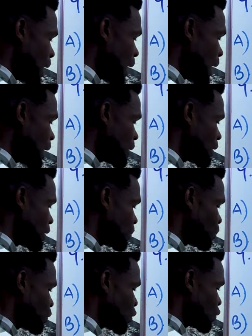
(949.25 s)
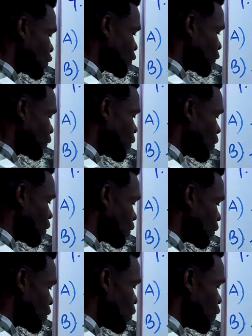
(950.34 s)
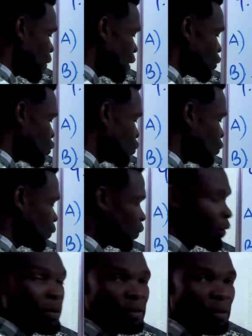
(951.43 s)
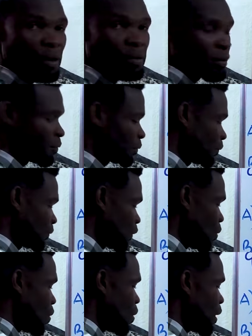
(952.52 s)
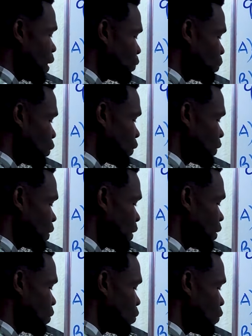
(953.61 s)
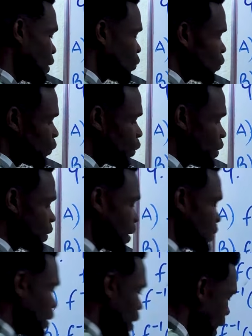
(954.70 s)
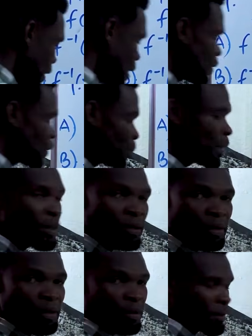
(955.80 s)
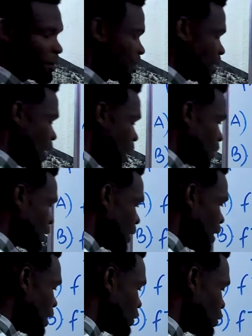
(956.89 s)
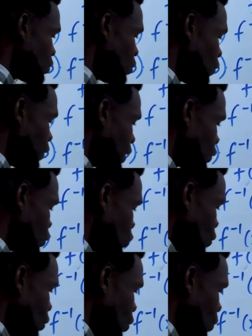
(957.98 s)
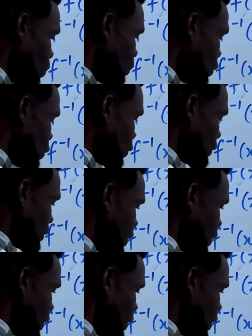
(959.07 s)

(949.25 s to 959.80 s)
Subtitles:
8 plus 4 over 2, for instance, or 8 plus 3 over 2, for instance, I can split this as 8 over 2 plus